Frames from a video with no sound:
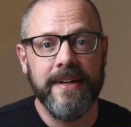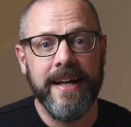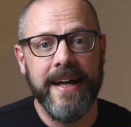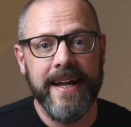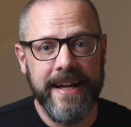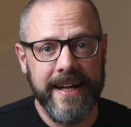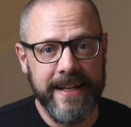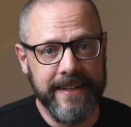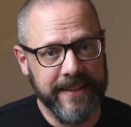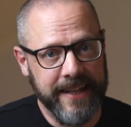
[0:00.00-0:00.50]

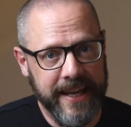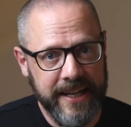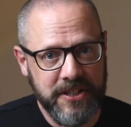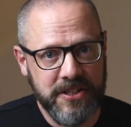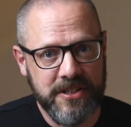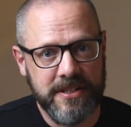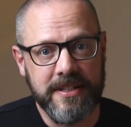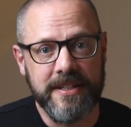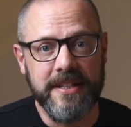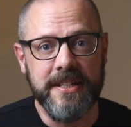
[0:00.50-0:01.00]
And next,
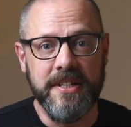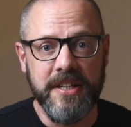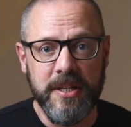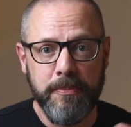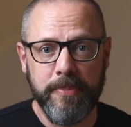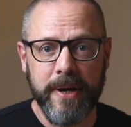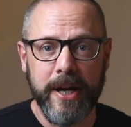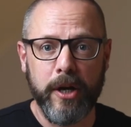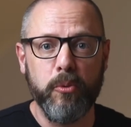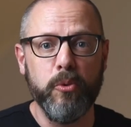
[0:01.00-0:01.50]

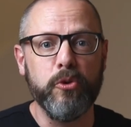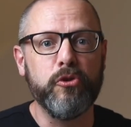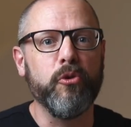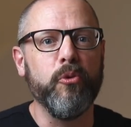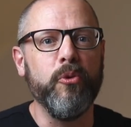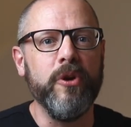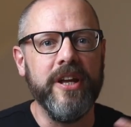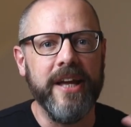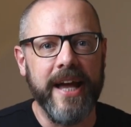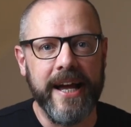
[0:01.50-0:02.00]
Deepak would
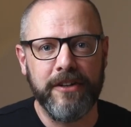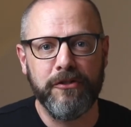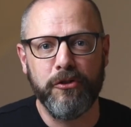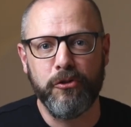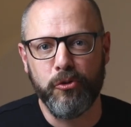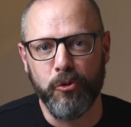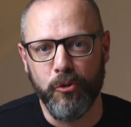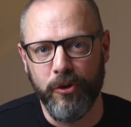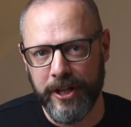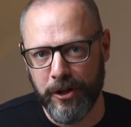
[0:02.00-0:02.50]
react to
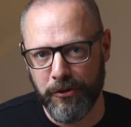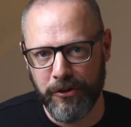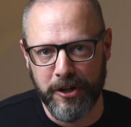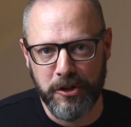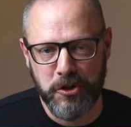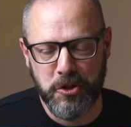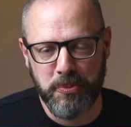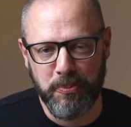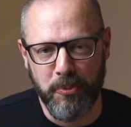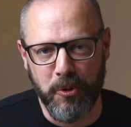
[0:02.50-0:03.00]
Leonard's
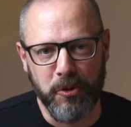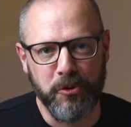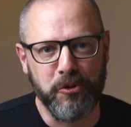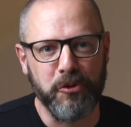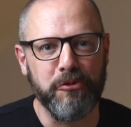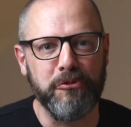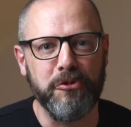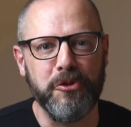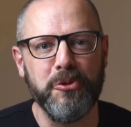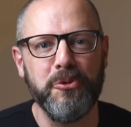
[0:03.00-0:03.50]
point of
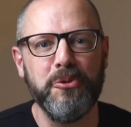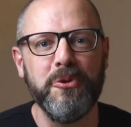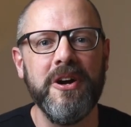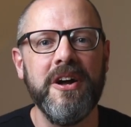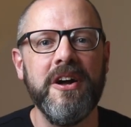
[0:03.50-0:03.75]
view